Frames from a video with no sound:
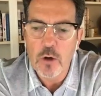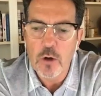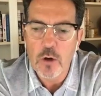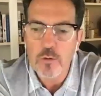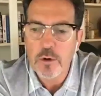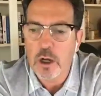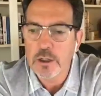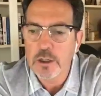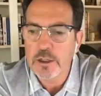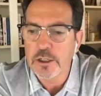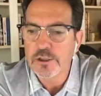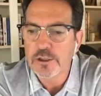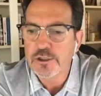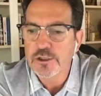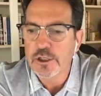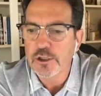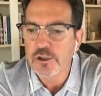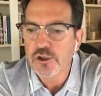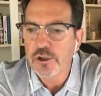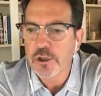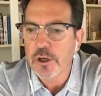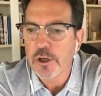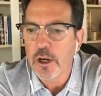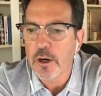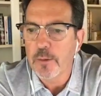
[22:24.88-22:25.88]

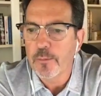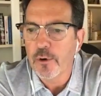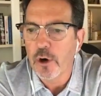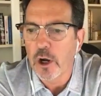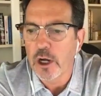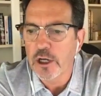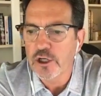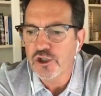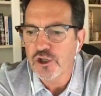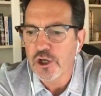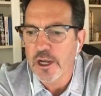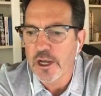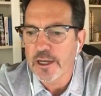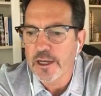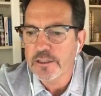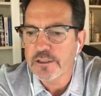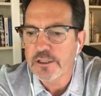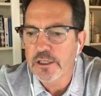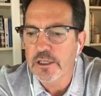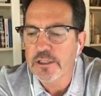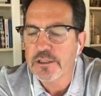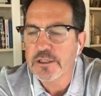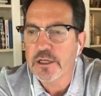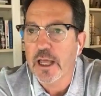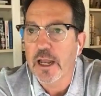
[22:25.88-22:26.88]
non-contingent on a project.
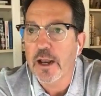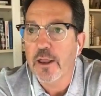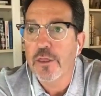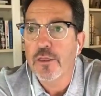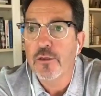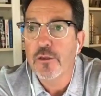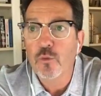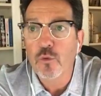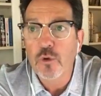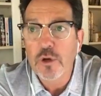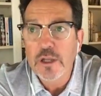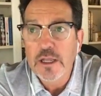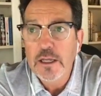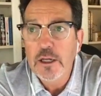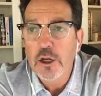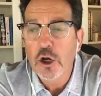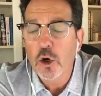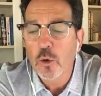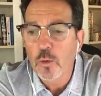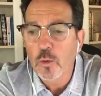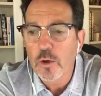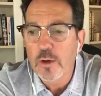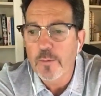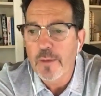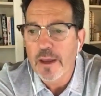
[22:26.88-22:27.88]
It's got a 3-year
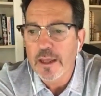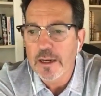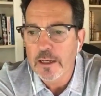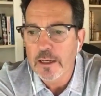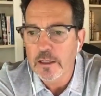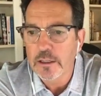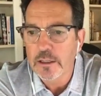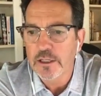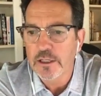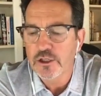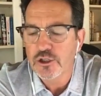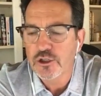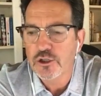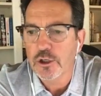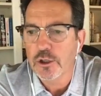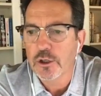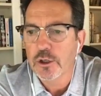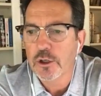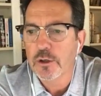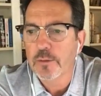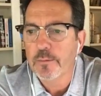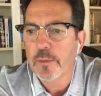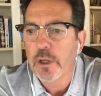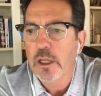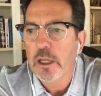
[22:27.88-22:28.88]
remaining lease
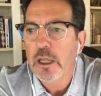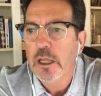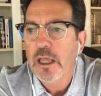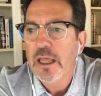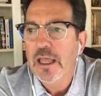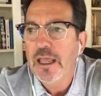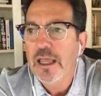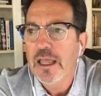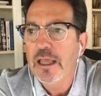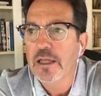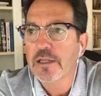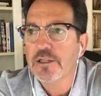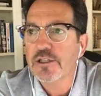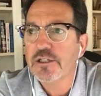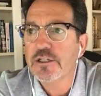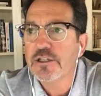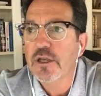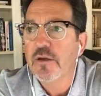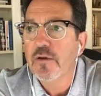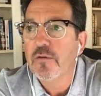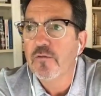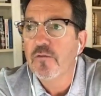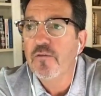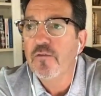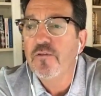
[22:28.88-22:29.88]
term. It's
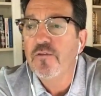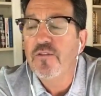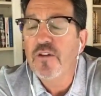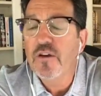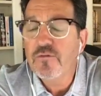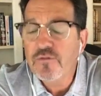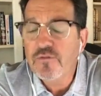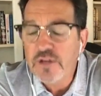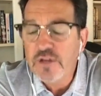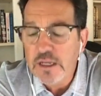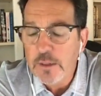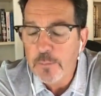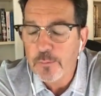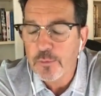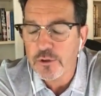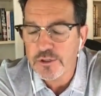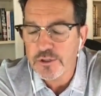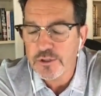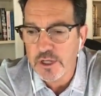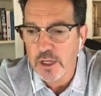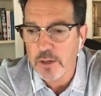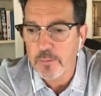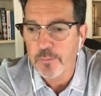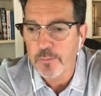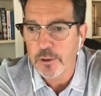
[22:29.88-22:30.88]

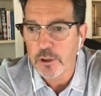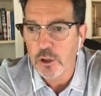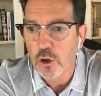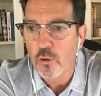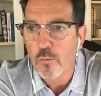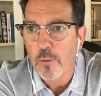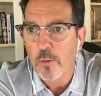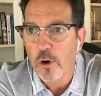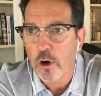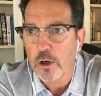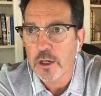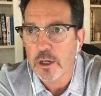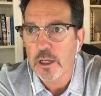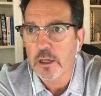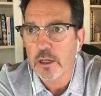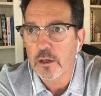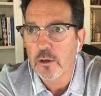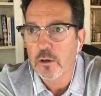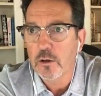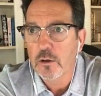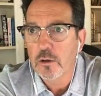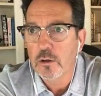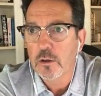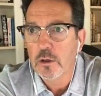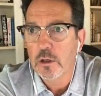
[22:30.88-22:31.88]
50% below market
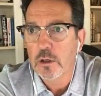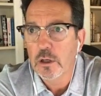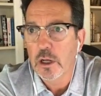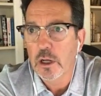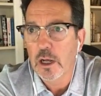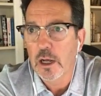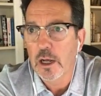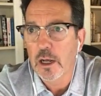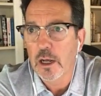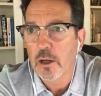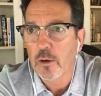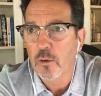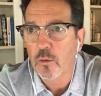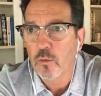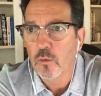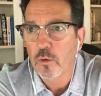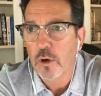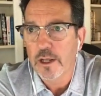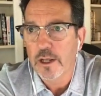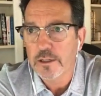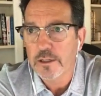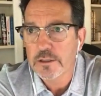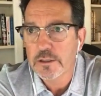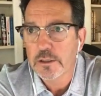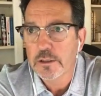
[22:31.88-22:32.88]

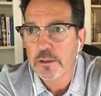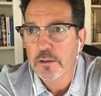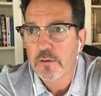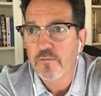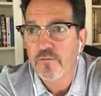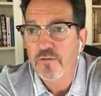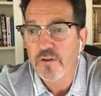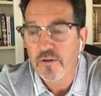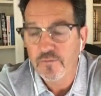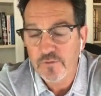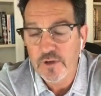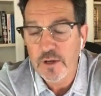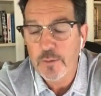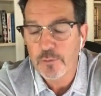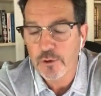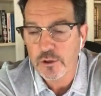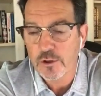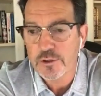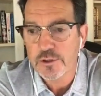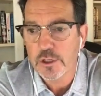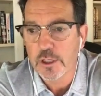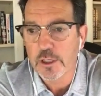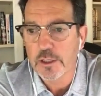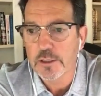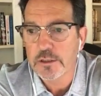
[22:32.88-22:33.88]
rent,
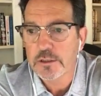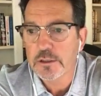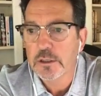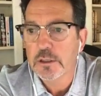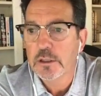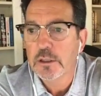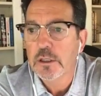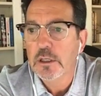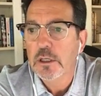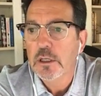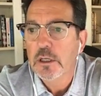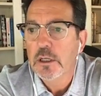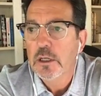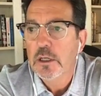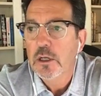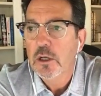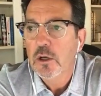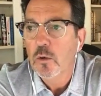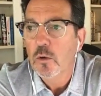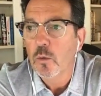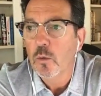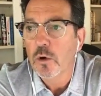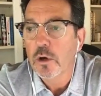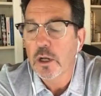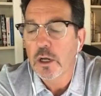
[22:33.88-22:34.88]
50%.
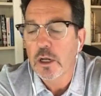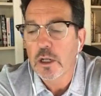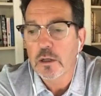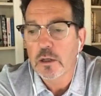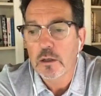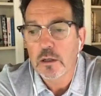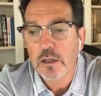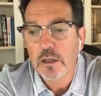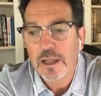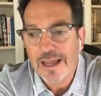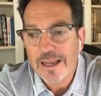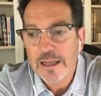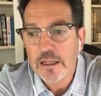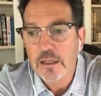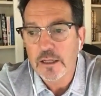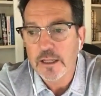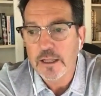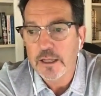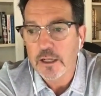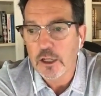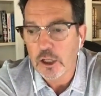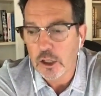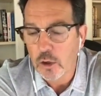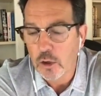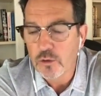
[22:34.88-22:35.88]
We're going to likely
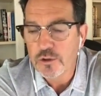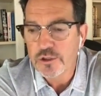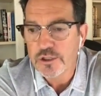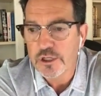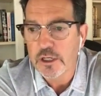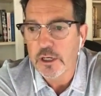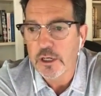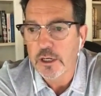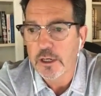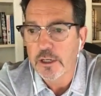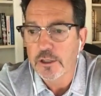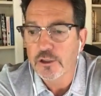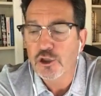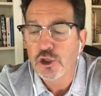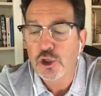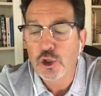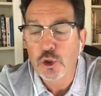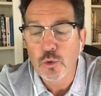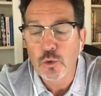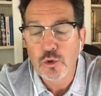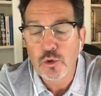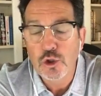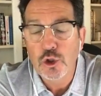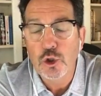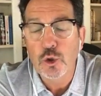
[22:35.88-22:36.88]
close it at a
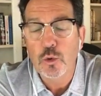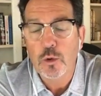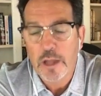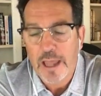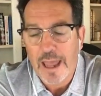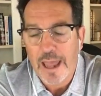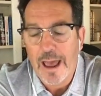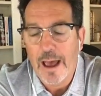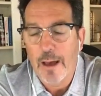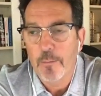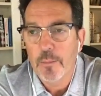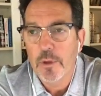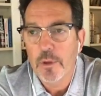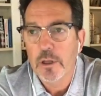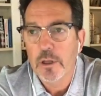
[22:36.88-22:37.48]
2.2 cap.